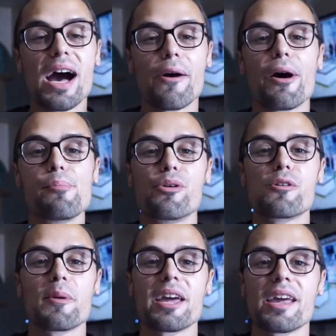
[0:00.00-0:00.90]
how I
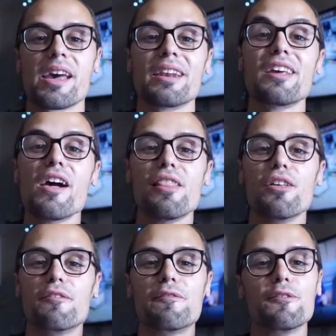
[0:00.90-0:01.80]
broke my hand,
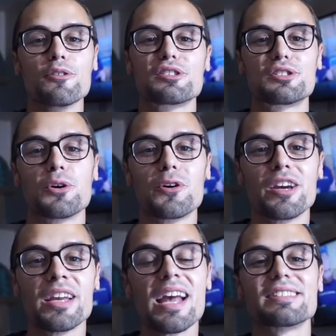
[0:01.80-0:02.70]
the full story.